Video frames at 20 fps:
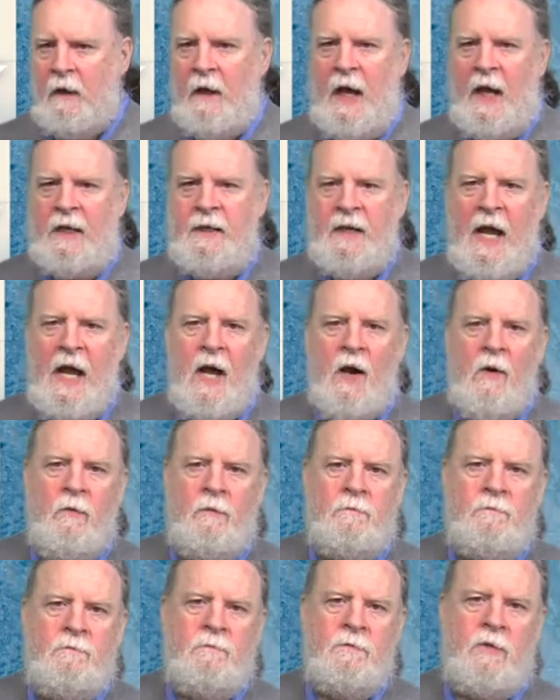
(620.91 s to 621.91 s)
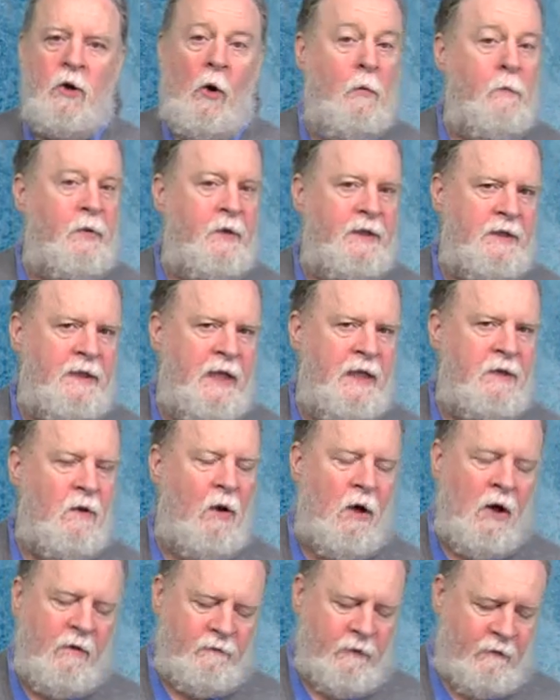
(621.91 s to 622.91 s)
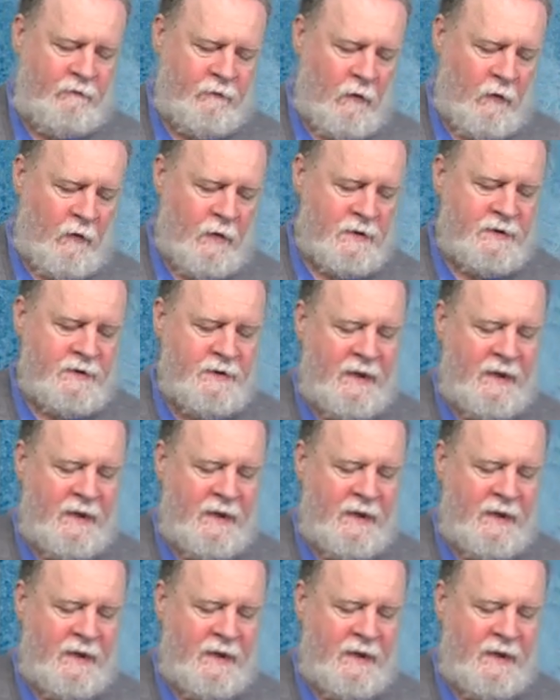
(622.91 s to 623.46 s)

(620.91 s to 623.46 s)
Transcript: And now, Coburn and Inhofe, of course,